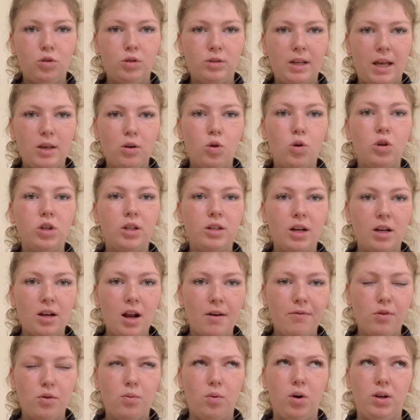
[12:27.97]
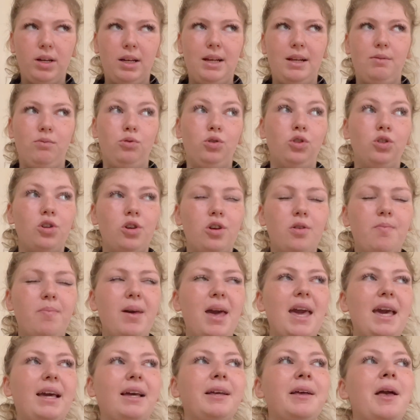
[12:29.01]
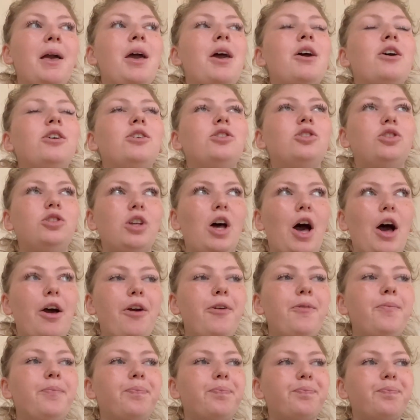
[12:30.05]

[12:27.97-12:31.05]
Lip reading: because I ordered another one and it was too big. So